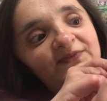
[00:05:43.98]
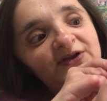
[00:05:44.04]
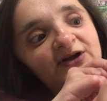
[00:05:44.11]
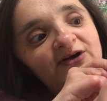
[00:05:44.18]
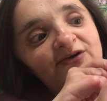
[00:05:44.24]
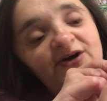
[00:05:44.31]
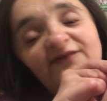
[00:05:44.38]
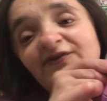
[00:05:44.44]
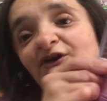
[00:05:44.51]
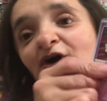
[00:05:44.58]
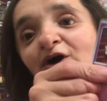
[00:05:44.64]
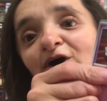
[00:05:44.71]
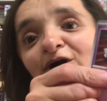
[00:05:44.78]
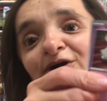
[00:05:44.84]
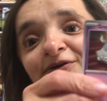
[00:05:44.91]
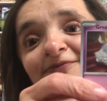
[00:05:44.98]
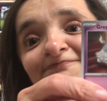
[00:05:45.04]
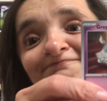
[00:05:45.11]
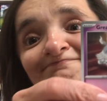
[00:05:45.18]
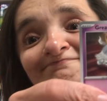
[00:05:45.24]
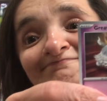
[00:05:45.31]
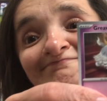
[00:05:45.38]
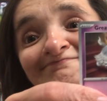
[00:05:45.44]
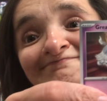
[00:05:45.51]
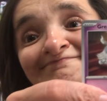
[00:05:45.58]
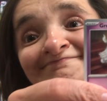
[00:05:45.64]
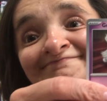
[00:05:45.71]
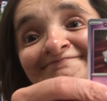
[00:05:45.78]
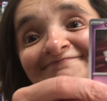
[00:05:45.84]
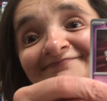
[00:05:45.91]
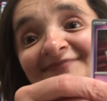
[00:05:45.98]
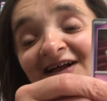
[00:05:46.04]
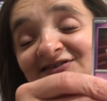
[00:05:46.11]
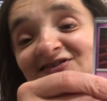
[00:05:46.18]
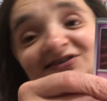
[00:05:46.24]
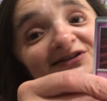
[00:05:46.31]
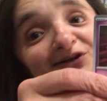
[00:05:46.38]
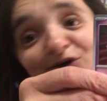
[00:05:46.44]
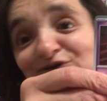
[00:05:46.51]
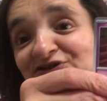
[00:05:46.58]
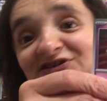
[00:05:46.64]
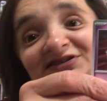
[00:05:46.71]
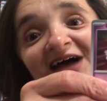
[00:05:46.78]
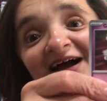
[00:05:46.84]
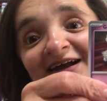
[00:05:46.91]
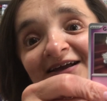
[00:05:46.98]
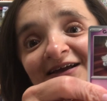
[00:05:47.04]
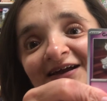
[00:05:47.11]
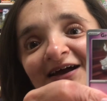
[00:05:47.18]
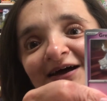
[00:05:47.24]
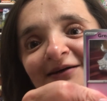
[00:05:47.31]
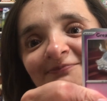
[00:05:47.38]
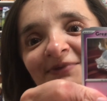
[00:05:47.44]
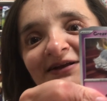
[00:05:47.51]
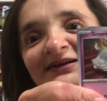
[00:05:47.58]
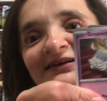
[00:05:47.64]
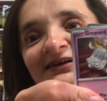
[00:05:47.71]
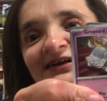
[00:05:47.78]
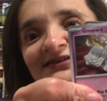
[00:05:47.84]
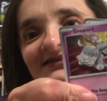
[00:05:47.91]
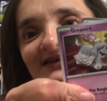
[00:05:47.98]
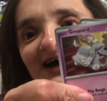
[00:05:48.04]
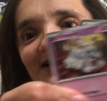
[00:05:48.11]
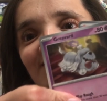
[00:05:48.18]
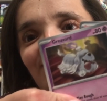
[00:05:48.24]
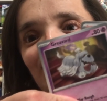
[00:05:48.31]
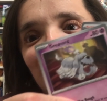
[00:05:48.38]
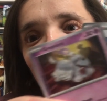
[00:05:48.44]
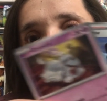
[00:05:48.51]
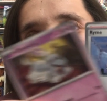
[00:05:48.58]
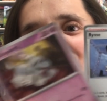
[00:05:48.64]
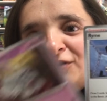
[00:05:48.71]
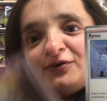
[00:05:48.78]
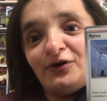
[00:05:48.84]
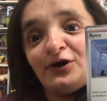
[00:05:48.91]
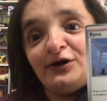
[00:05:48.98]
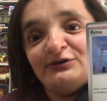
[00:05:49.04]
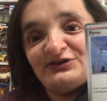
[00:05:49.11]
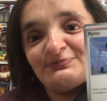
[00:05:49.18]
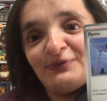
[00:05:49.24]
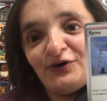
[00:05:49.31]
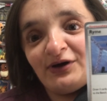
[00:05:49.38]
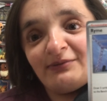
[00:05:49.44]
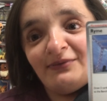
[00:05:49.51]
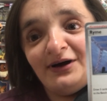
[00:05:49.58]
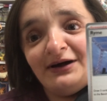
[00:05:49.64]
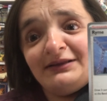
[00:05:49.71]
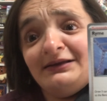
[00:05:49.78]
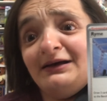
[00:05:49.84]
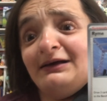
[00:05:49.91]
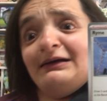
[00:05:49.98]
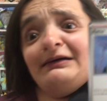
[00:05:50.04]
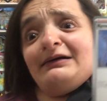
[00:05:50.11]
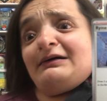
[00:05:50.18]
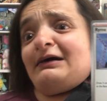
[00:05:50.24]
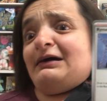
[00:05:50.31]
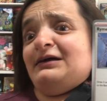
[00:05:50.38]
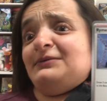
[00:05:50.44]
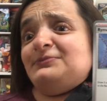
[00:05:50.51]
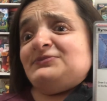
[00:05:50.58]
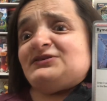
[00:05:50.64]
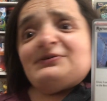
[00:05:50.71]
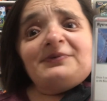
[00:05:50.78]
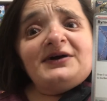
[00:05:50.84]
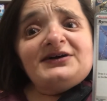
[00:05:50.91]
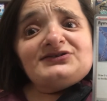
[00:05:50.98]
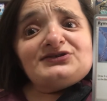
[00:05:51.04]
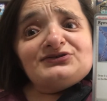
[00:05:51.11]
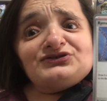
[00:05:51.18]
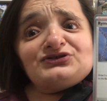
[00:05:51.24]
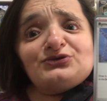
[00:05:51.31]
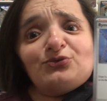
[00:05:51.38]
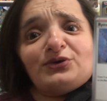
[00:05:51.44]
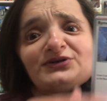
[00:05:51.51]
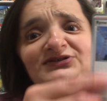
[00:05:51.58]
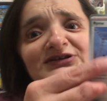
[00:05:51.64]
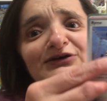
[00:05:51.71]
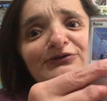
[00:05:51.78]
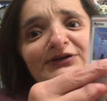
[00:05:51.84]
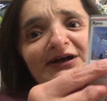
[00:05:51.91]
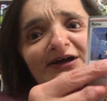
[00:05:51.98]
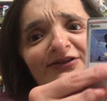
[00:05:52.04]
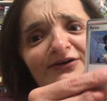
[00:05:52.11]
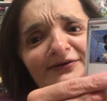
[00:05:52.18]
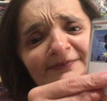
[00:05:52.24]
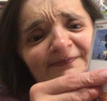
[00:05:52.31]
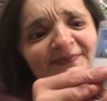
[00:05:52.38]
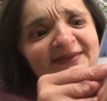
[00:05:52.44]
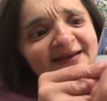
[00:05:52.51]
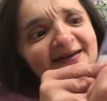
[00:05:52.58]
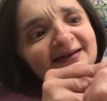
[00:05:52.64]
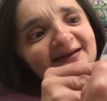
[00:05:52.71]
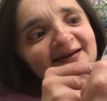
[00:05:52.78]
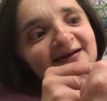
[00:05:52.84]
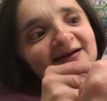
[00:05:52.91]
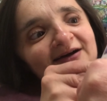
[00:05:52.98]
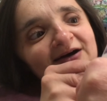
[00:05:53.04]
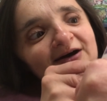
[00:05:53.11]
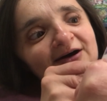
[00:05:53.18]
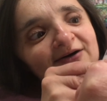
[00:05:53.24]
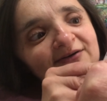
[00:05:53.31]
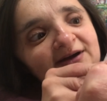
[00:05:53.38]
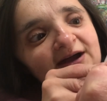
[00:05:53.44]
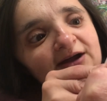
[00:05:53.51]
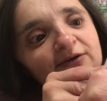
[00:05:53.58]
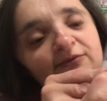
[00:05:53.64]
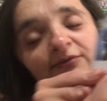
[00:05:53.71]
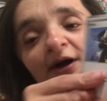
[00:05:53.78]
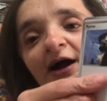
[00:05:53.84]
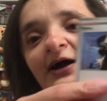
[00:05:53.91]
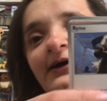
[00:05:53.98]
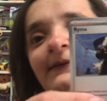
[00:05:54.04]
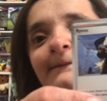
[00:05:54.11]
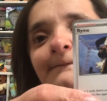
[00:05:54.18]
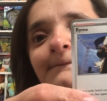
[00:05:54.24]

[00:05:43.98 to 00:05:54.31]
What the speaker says: Graveyard. That's as close as I can get, but it is kind of a cute ghost Pokemon. I'm surprised those two words go together. Okay, Rhyme.